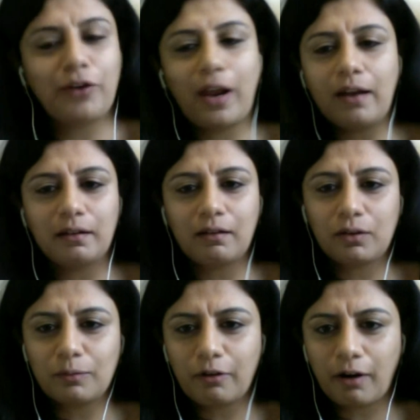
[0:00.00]
a friend
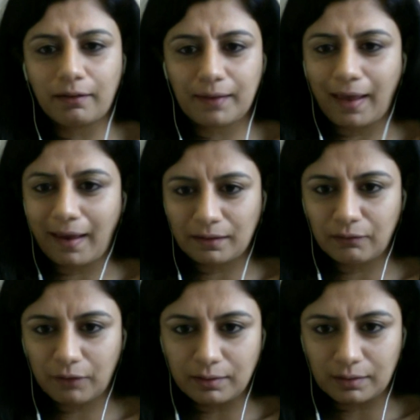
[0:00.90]
and a human rights
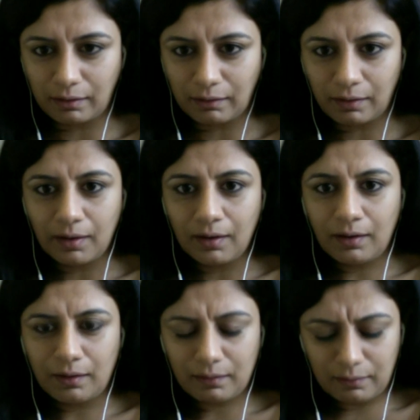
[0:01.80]
activist, and
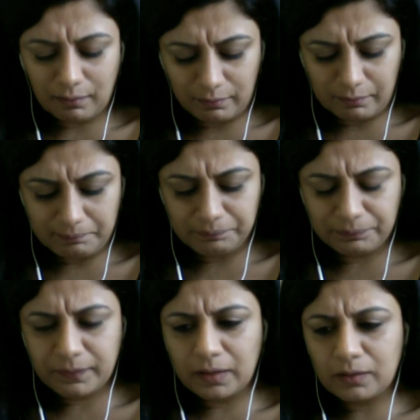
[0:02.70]

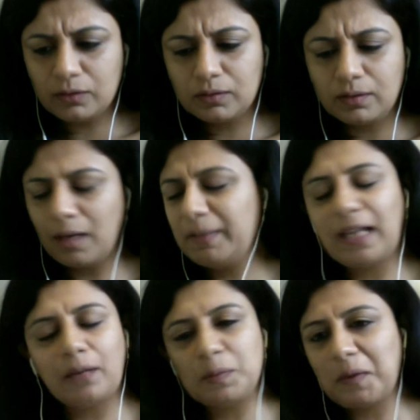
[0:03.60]
um,
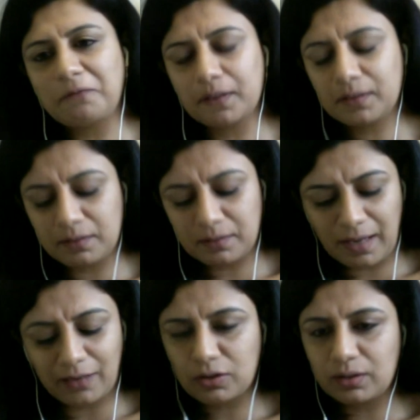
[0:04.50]
I mean that was my first
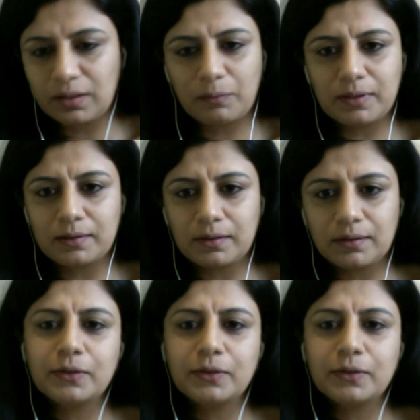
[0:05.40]
interaction. There was